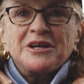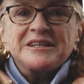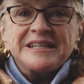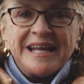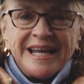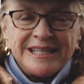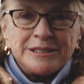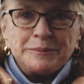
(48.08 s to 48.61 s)
on
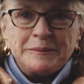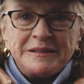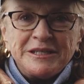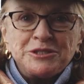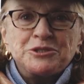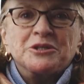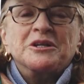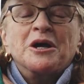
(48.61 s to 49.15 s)
an
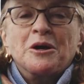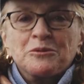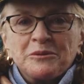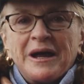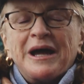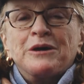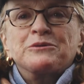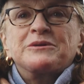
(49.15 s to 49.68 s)
expedition
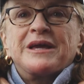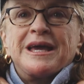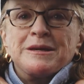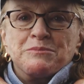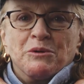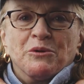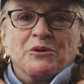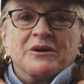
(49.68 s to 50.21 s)
around
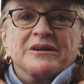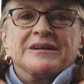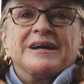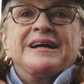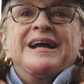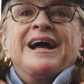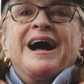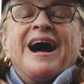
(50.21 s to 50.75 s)
Cape Horn.
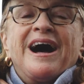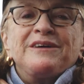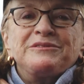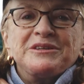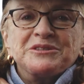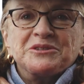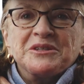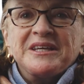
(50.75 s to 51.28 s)

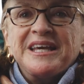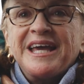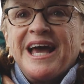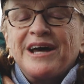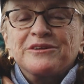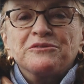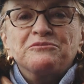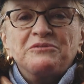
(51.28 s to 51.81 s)
Obviously, he
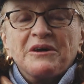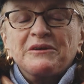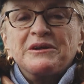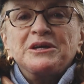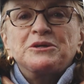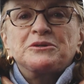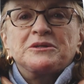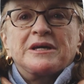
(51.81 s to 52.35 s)
had a
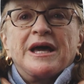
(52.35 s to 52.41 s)
very good